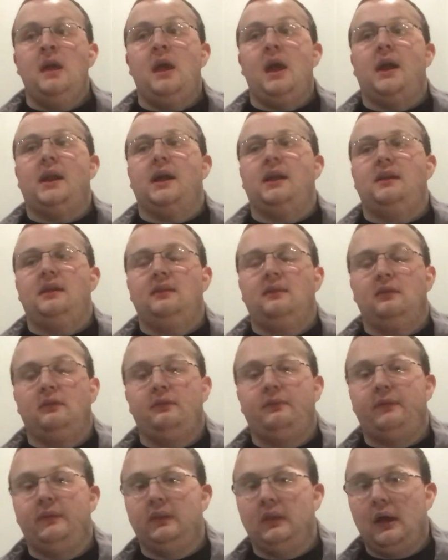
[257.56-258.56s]
and I did this
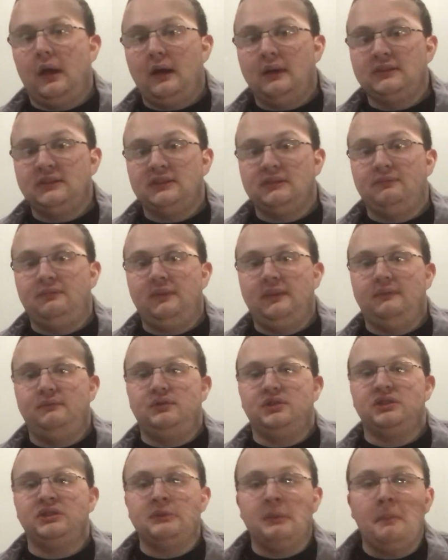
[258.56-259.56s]
philosophy of
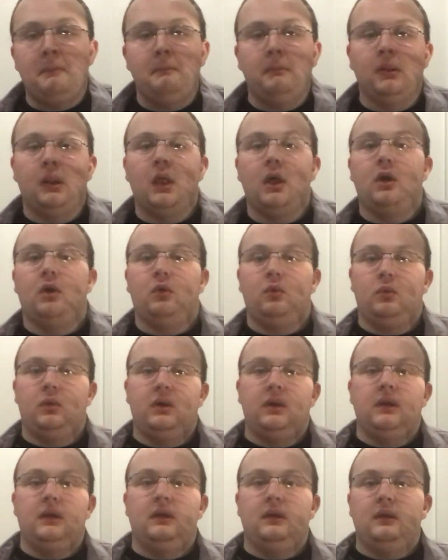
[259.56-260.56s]
just blow.
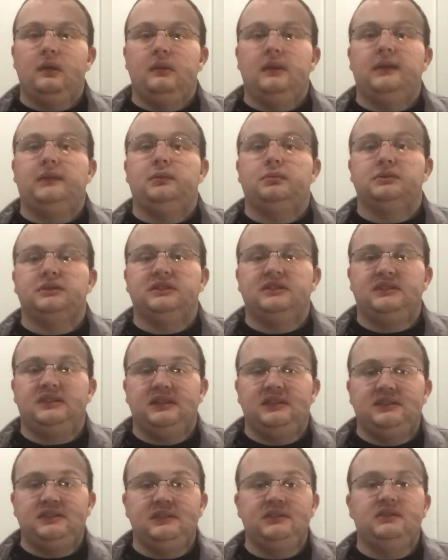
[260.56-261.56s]
Let the
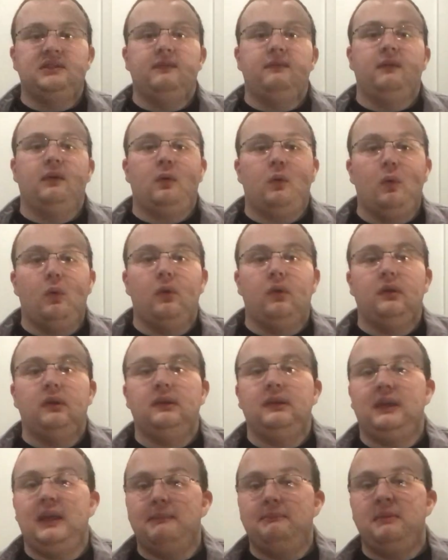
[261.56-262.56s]
resistance of the
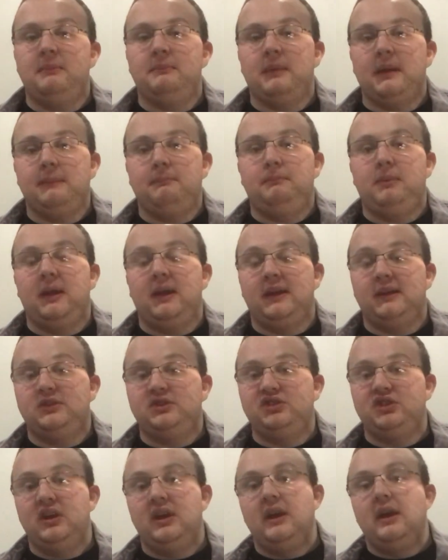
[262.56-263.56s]
horn give me my
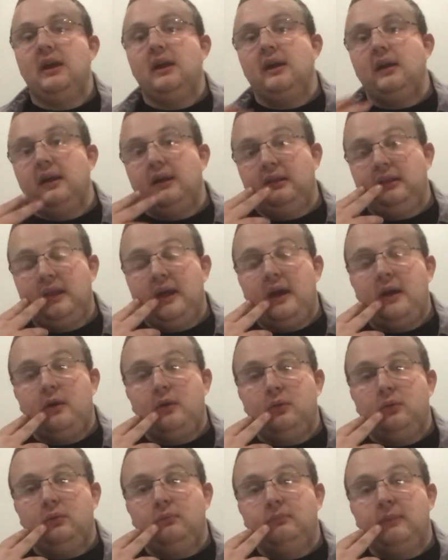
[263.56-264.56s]
pitch, and
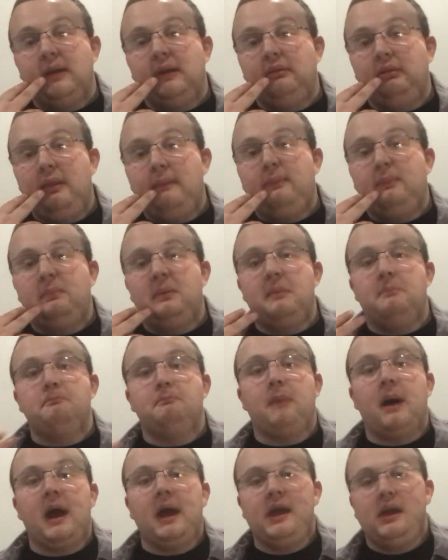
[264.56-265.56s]
allow my lips be
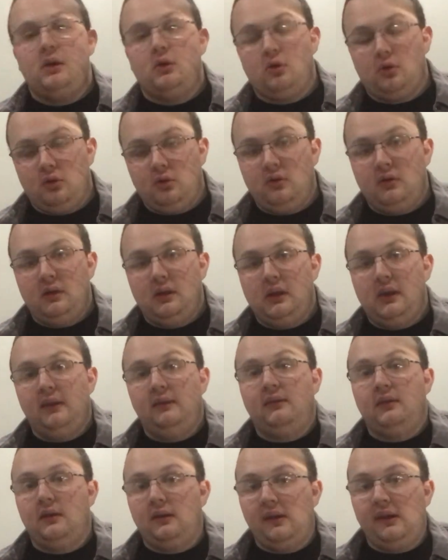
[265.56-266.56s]
minor
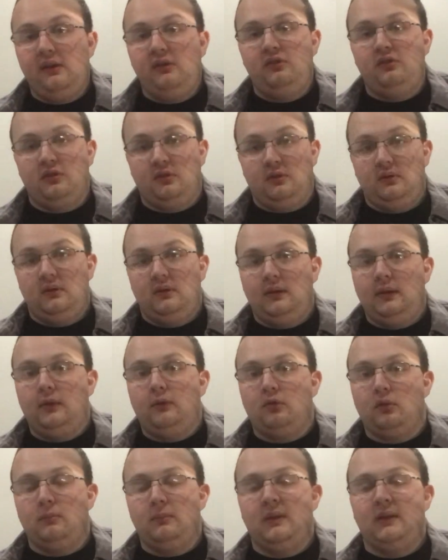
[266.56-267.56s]
intonation
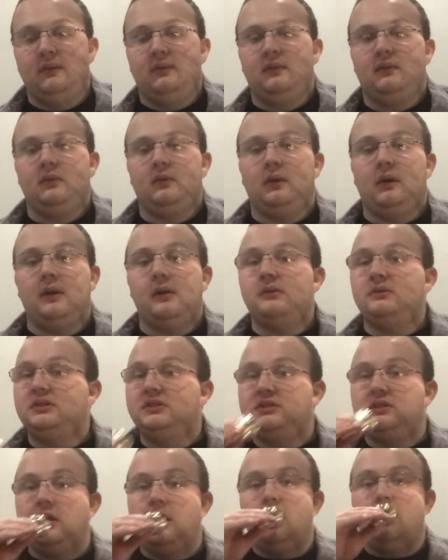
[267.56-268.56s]
increments. So I'll
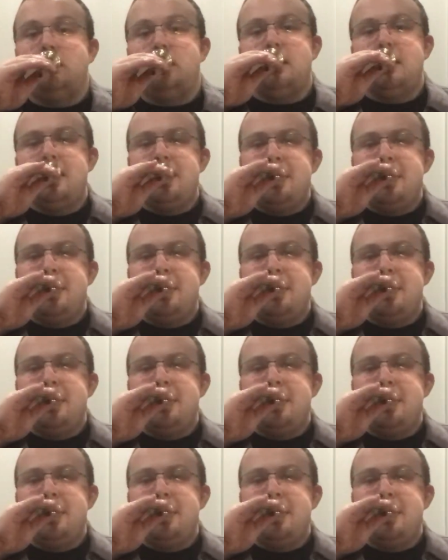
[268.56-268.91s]
just go,